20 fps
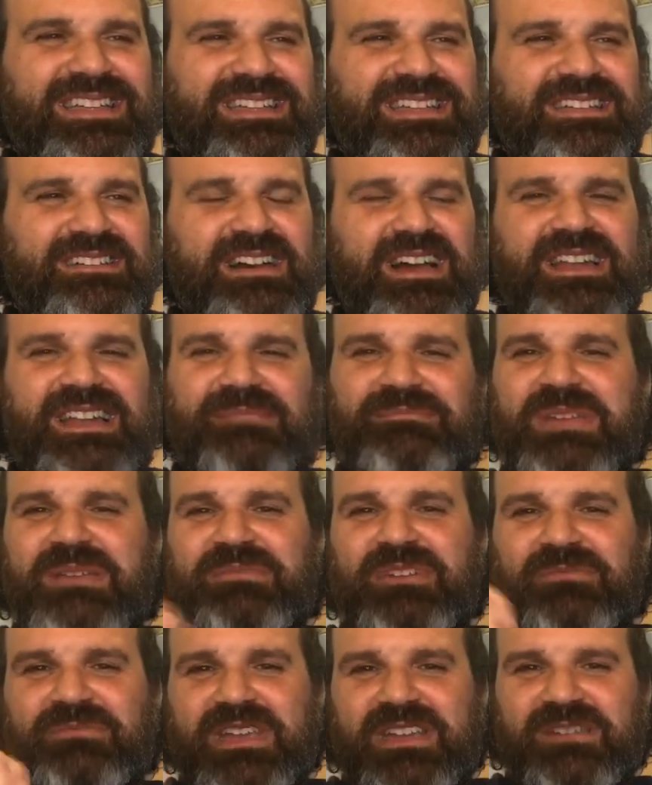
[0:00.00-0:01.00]
I, maybe
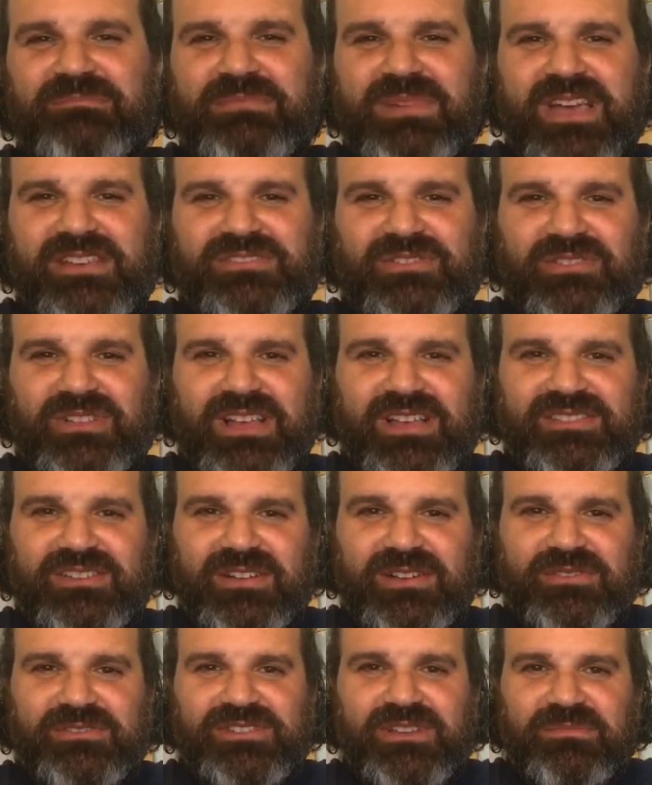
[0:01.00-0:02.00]
I'll make a masterclass
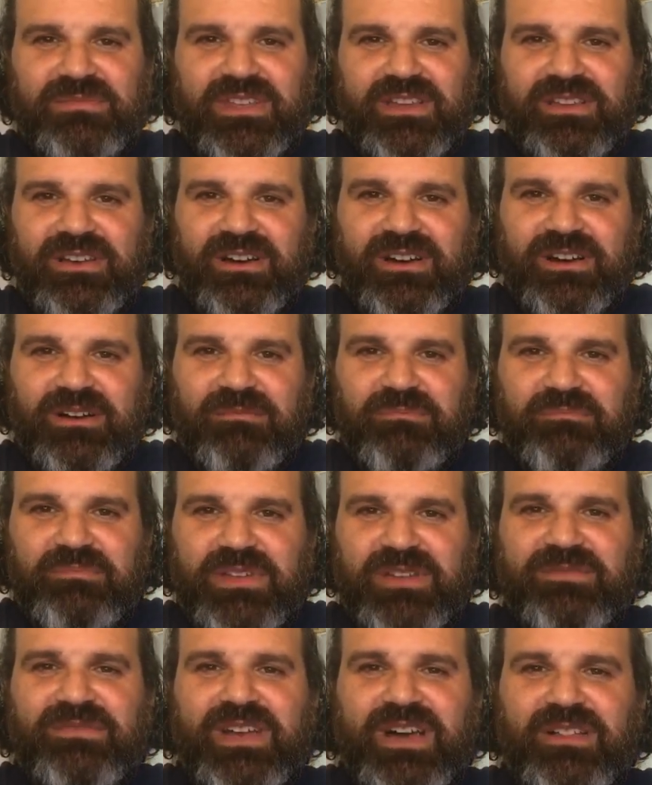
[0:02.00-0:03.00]
on it or something. Um,
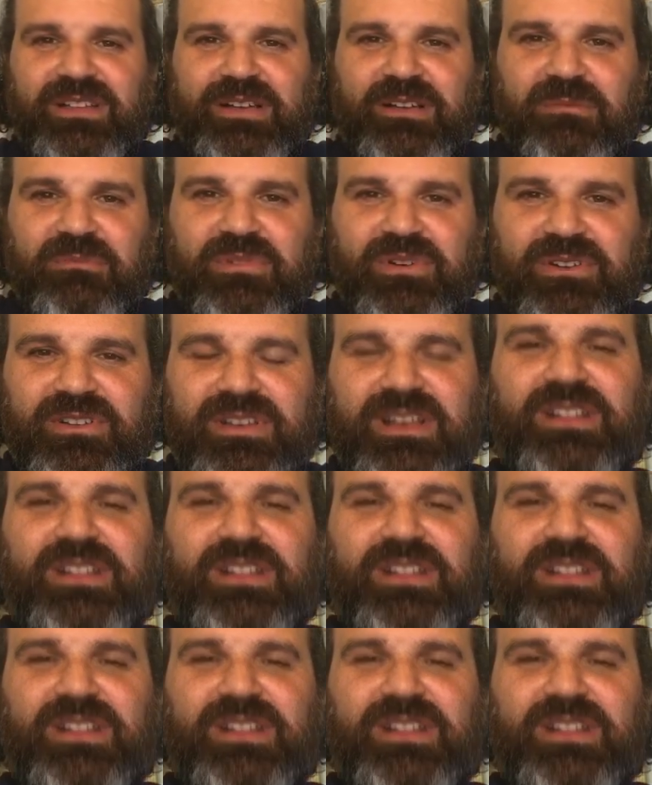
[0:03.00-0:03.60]
Big Valley, Alberta.